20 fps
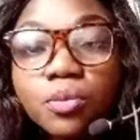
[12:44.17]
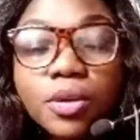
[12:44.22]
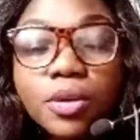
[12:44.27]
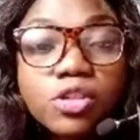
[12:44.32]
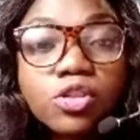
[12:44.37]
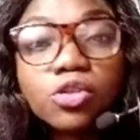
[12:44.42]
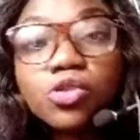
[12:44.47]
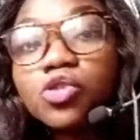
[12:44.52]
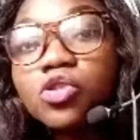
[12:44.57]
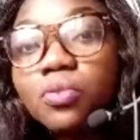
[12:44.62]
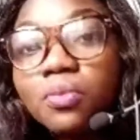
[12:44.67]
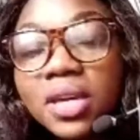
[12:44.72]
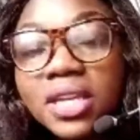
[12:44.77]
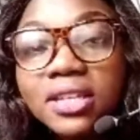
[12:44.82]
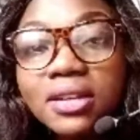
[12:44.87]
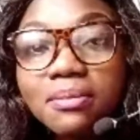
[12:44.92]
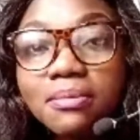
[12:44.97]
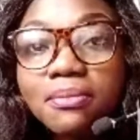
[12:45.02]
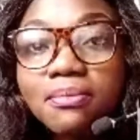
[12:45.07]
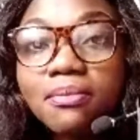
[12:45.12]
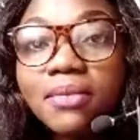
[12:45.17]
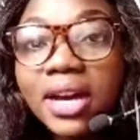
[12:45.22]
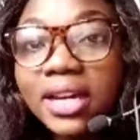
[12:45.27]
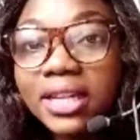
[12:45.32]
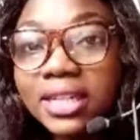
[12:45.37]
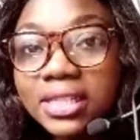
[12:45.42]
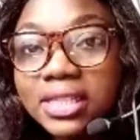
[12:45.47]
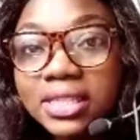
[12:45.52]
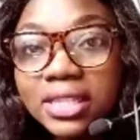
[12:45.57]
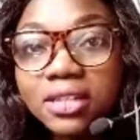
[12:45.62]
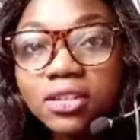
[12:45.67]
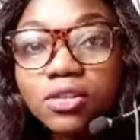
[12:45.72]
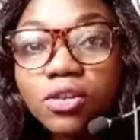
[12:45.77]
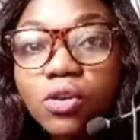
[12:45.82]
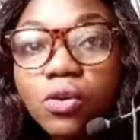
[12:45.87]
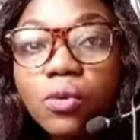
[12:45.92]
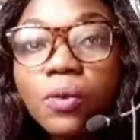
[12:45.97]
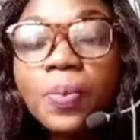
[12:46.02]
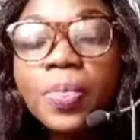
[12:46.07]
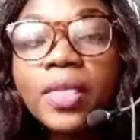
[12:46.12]
But social media marketing,
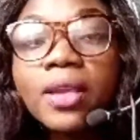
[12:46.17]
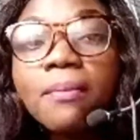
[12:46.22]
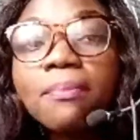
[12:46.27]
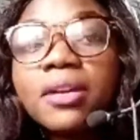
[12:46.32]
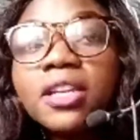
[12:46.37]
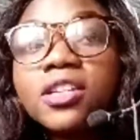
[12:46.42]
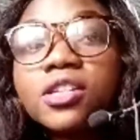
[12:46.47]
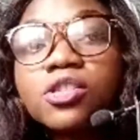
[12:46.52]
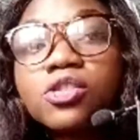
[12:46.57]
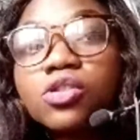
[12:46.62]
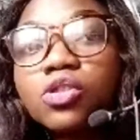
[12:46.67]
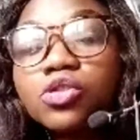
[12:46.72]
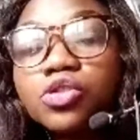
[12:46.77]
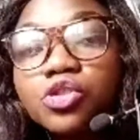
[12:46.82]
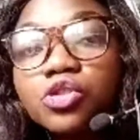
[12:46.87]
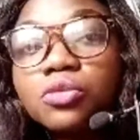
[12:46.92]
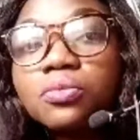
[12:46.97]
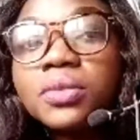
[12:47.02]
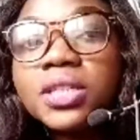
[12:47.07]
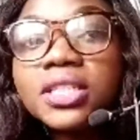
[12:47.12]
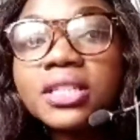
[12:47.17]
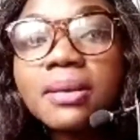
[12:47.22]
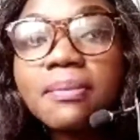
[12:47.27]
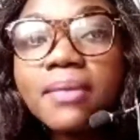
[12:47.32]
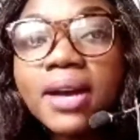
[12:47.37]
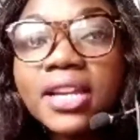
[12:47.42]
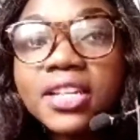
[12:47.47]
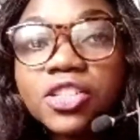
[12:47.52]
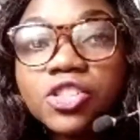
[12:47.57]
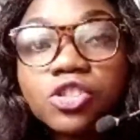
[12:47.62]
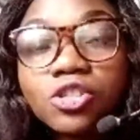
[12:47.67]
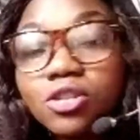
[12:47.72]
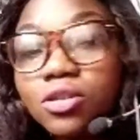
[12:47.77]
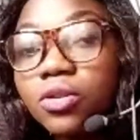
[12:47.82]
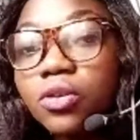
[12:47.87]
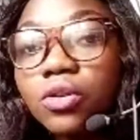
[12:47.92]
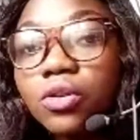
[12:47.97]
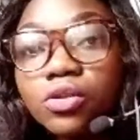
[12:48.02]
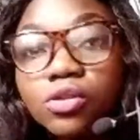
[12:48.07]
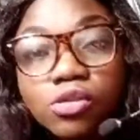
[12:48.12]
or being a social media
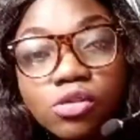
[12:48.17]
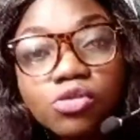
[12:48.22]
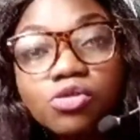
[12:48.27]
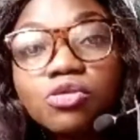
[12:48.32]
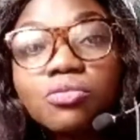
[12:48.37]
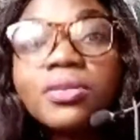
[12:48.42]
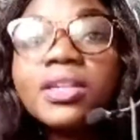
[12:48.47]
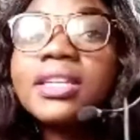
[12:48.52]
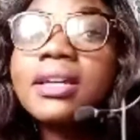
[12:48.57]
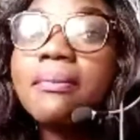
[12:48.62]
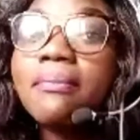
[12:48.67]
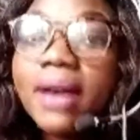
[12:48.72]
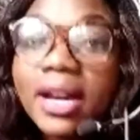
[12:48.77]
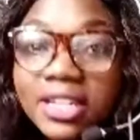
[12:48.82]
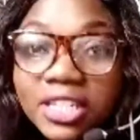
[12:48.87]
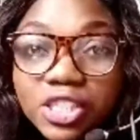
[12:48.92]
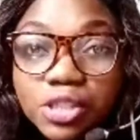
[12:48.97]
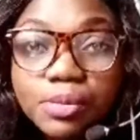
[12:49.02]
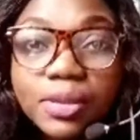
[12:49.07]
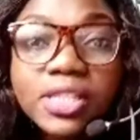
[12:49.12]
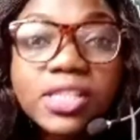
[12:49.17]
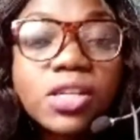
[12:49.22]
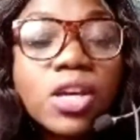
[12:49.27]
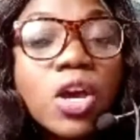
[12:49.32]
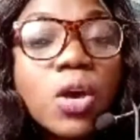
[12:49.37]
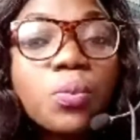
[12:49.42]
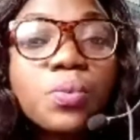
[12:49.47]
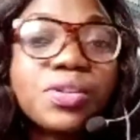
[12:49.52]
manager, or social media management,